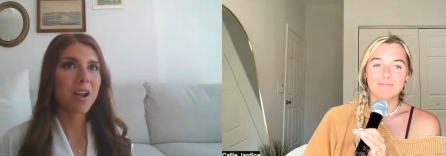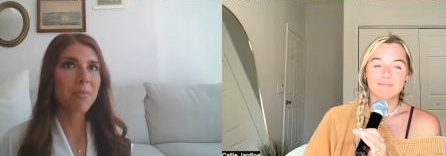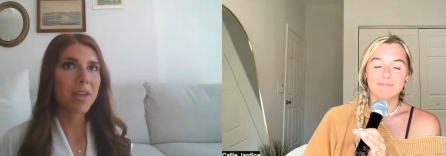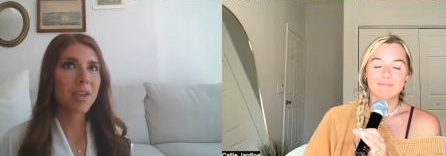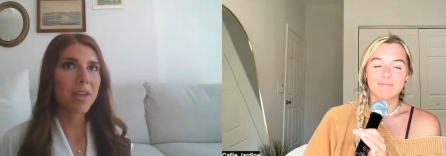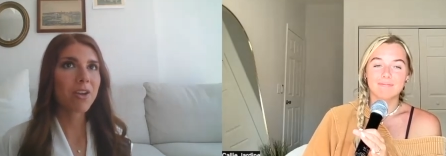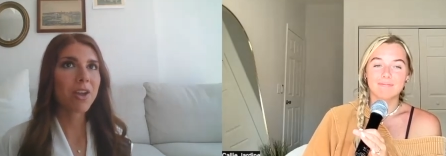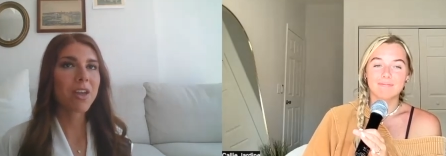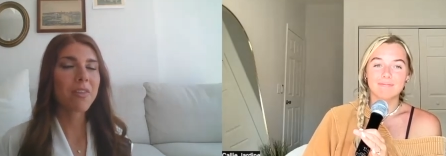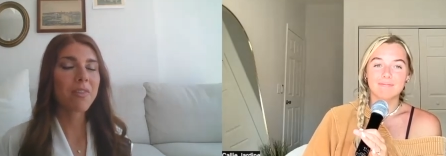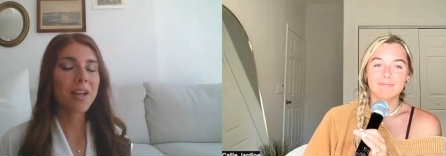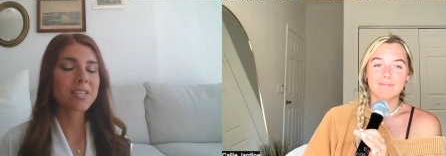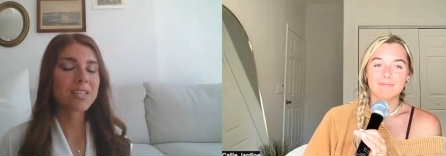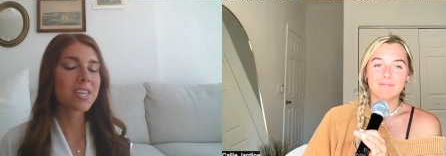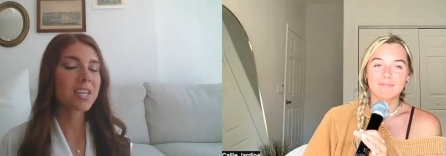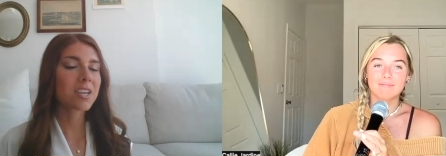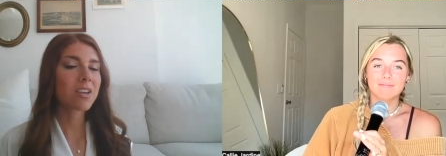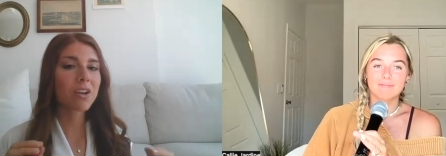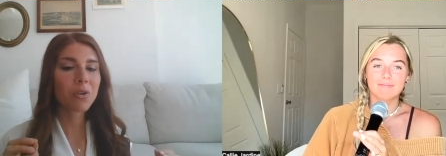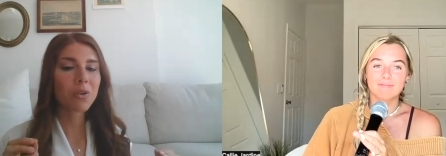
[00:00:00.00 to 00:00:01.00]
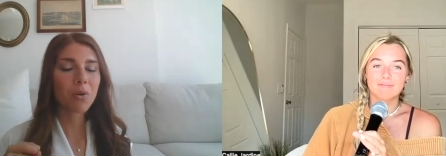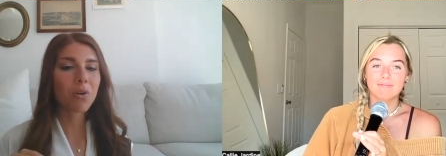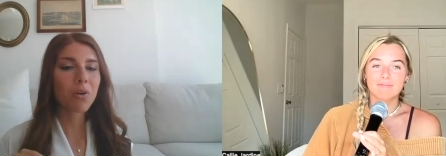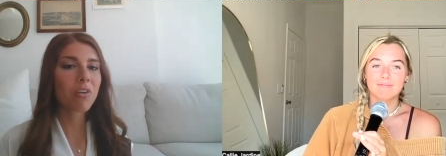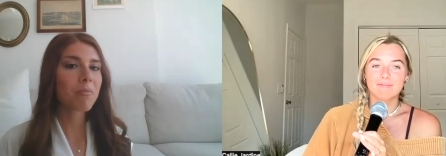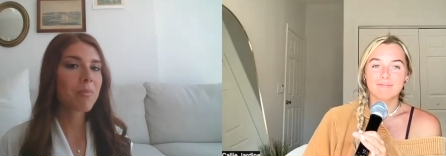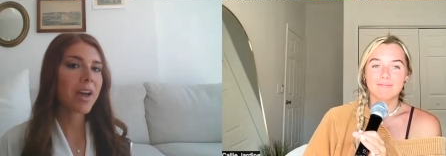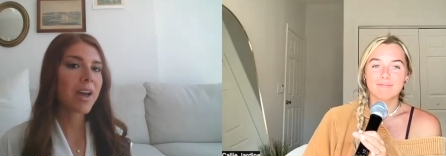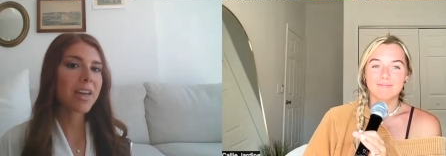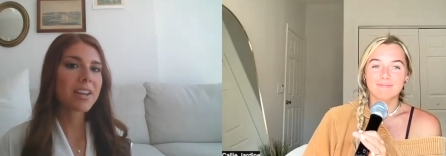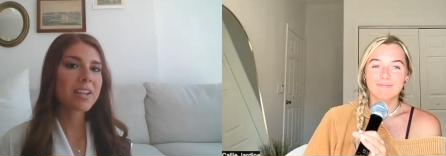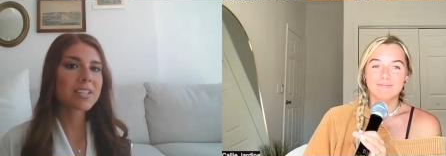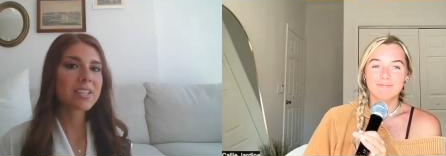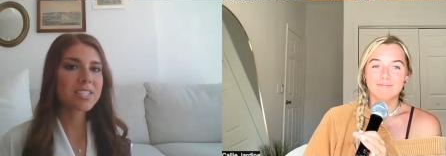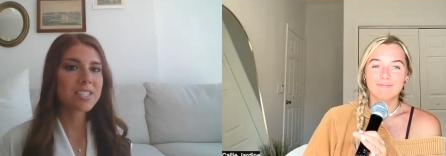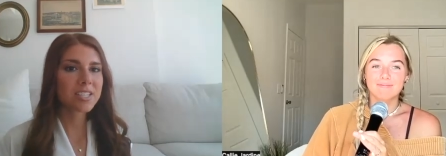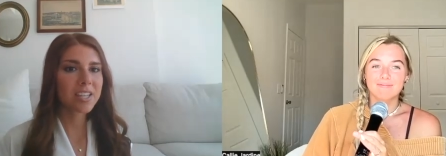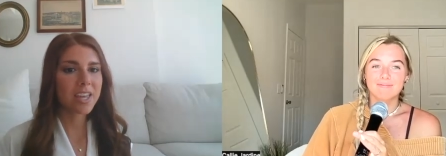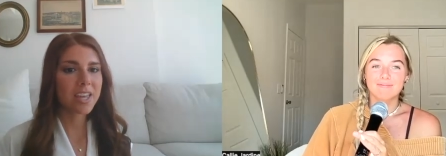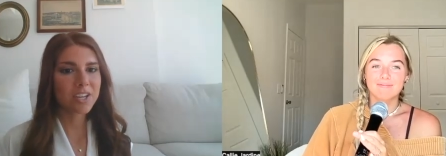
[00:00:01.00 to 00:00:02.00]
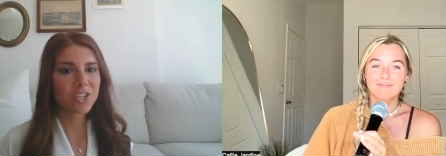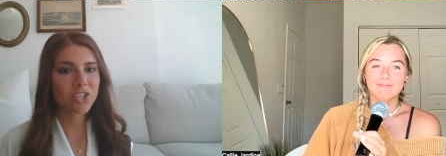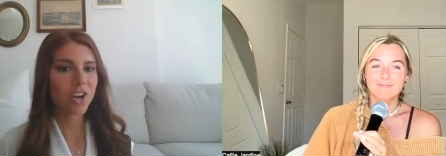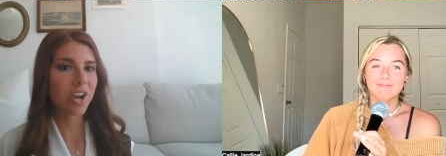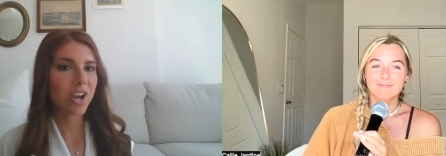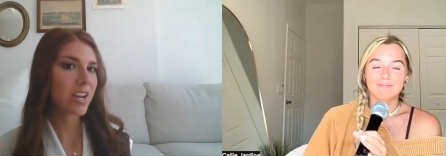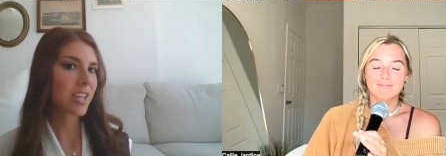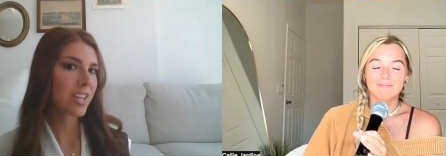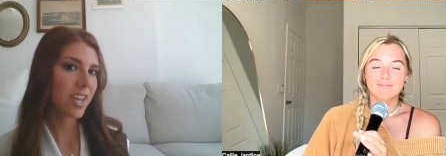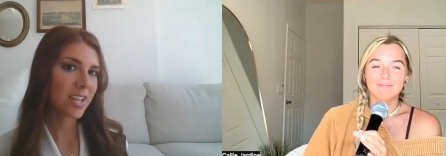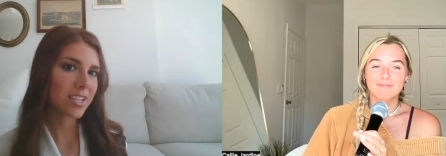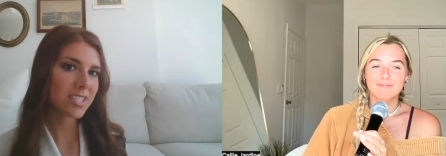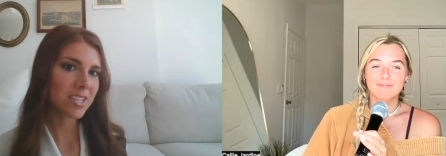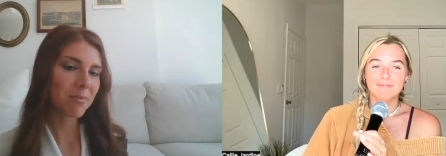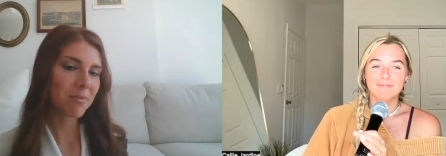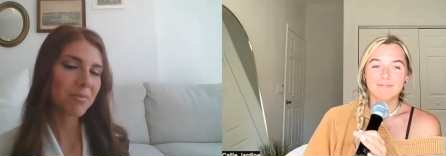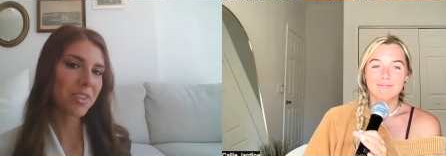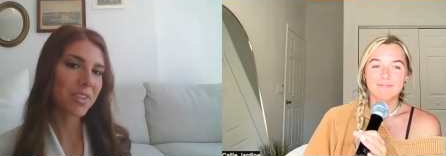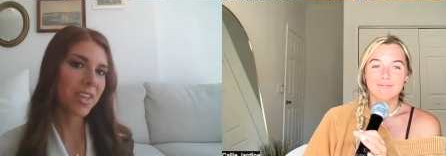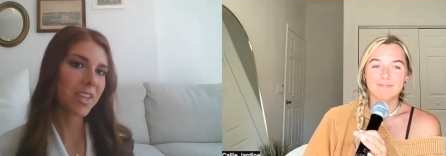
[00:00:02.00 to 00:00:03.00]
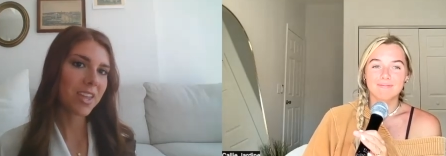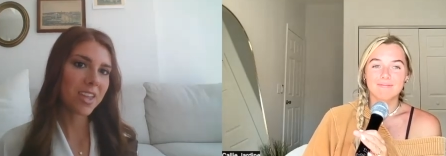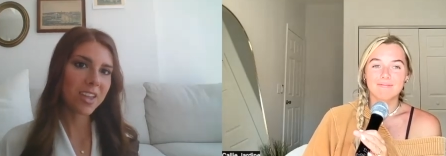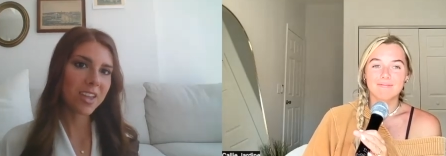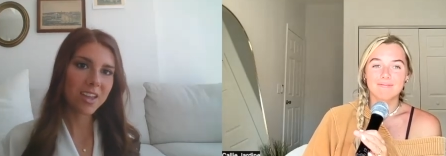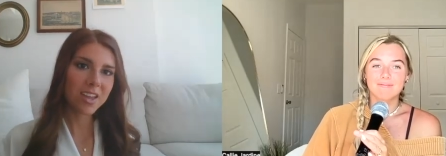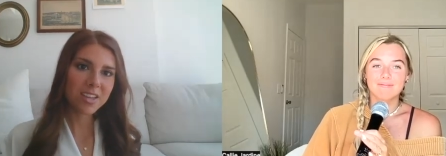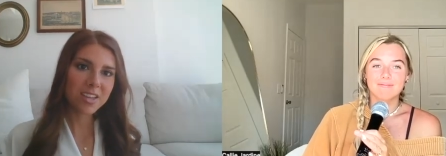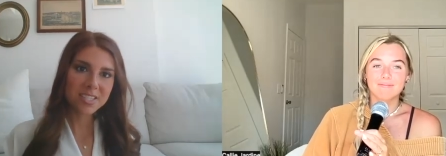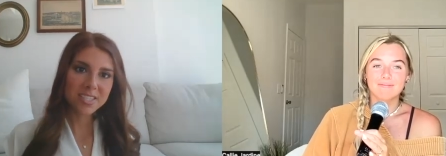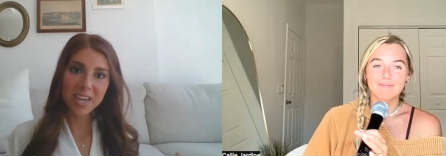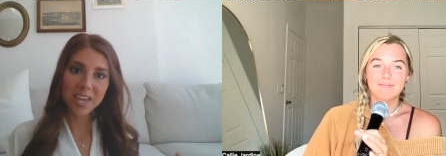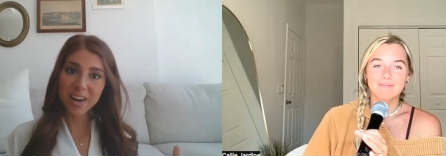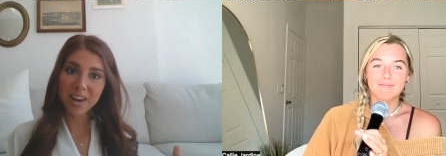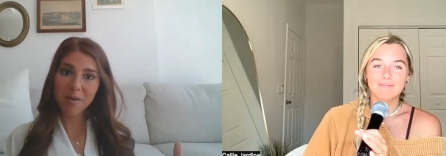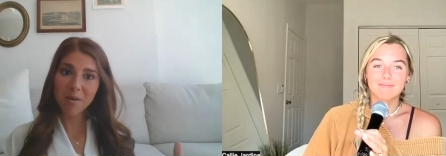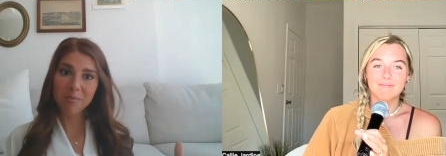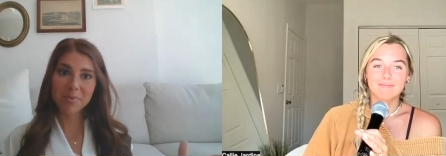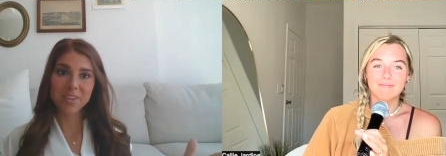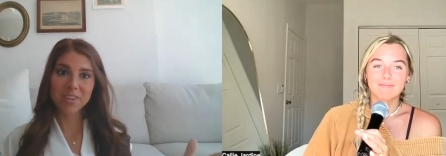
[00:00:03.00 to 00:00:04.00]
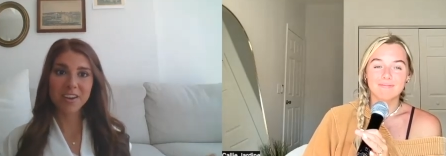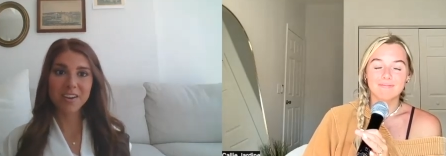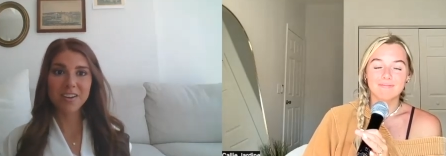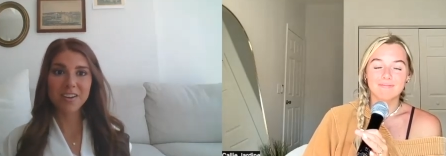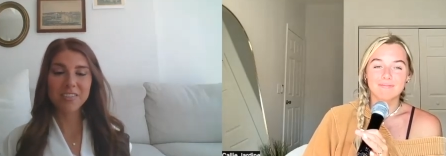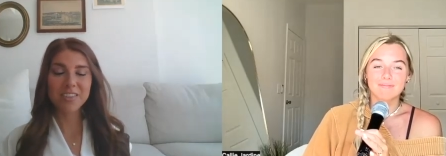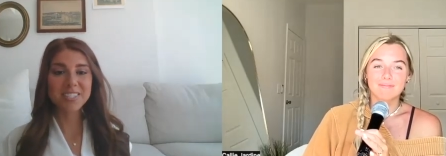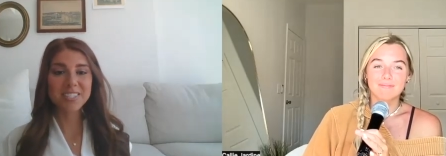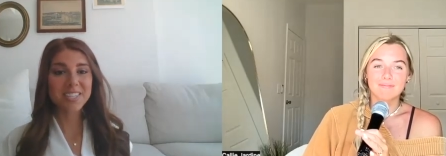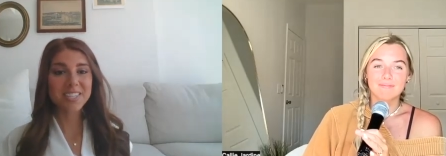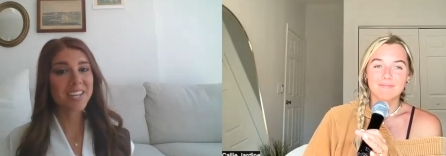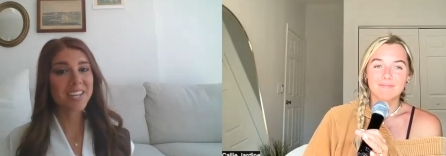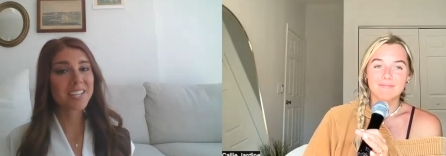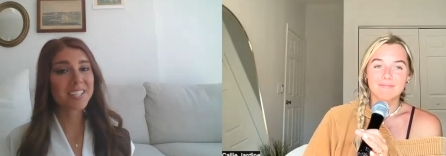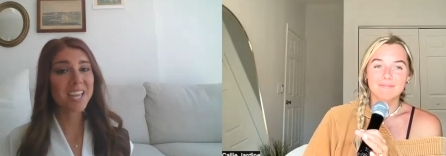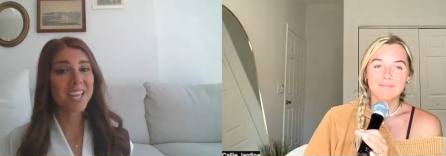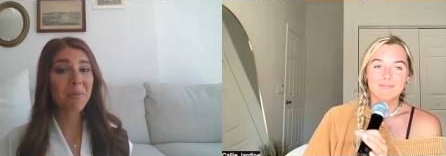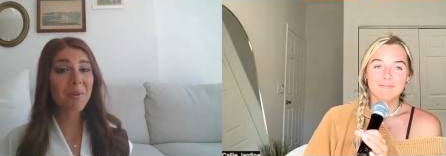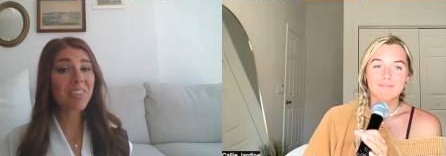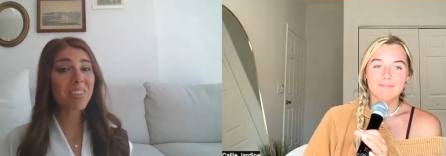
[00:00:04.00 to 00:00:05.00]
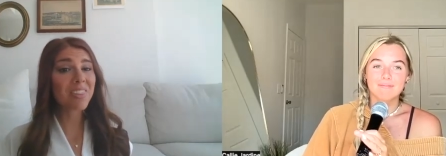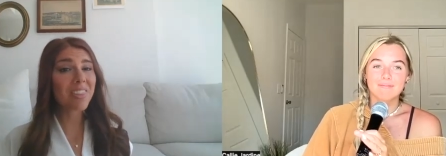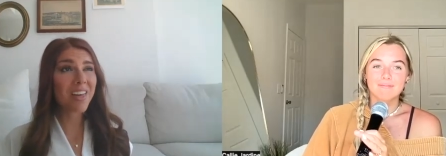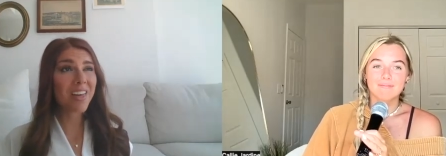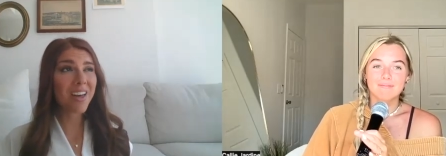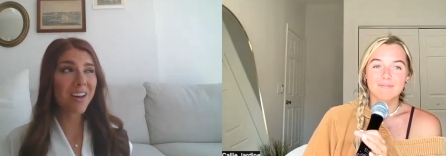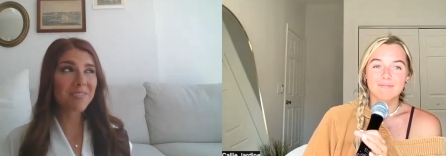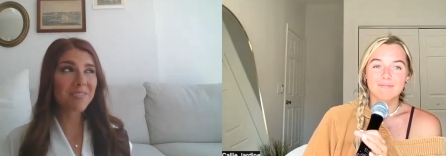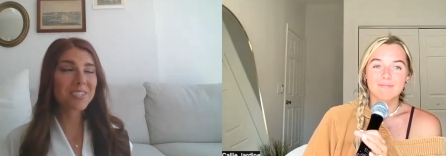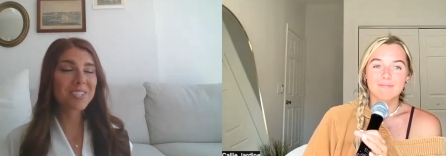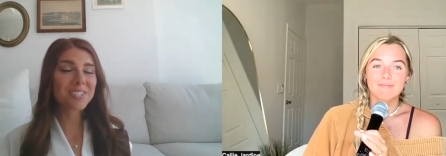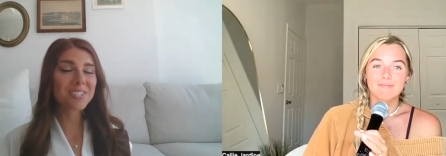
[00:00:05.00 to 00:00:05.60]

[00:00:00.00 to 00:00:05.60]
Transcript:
Speaker 1: I'm like, okay, that's like a goal of mine is to like try to get something set up here in the city because I would love to